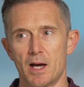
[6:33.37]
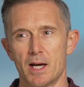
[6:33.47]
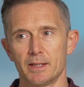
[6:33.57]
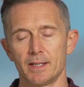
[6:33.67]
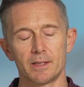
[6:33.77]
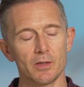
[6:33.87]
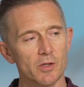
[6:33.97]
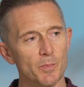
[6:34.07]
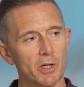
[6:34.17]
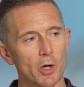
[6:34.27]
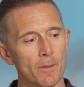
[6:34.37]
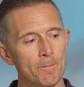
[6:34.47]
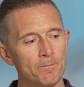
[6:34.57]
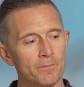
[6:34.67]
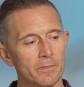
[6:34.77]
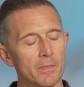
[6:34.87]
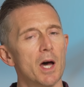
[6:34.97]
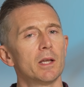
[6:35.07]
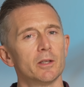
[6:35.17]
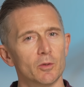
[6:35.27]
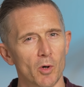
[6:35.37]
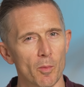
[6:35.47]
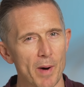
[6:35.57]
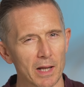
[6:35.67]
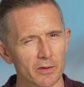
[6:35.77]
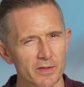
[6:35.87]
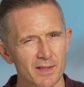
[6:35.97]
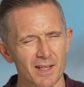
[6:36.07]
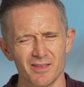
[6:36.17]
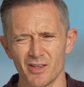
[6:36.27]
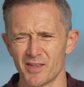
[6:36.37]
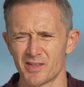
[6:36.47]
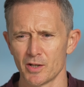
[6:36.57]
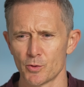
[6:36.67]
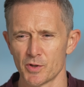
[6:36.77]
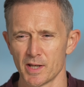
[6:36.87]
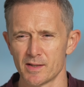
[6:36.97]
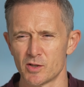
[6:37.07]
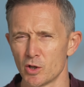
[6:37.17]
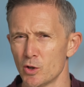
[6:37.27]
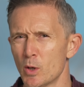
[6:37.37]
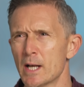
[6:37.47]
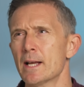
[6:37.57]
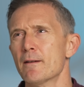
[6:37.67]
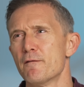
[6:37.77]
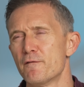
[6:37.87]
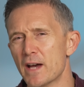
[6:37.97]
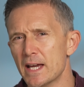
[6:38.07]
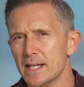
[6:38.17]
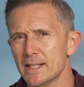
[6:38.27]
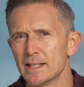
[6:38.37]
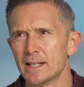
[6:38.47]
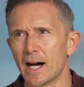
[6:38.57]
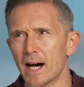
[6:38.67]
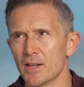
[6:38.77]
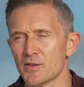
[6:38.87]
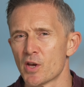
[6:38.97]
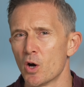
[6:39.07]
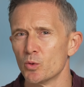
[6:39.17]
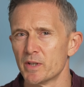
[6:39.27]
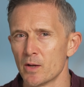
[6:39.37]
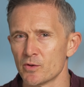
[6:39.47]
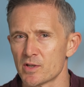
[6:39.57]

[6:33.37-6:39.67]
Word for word: And it does become a little more balanced in that the citruses do fade and tone down